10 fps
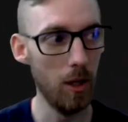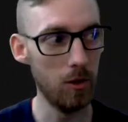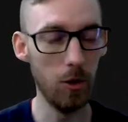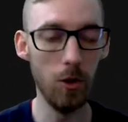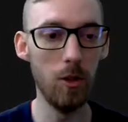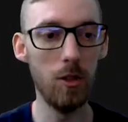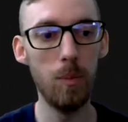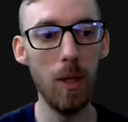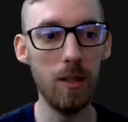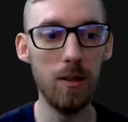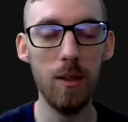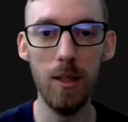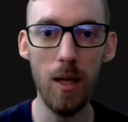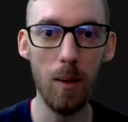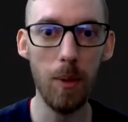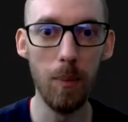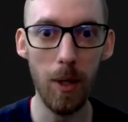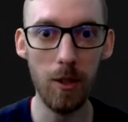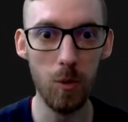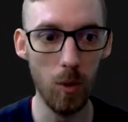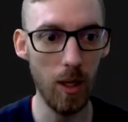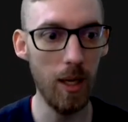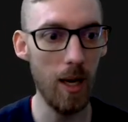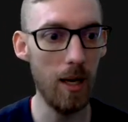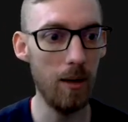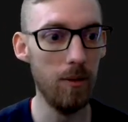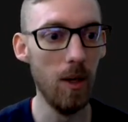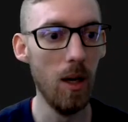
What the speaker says: so you can just basically copy and paste what I have.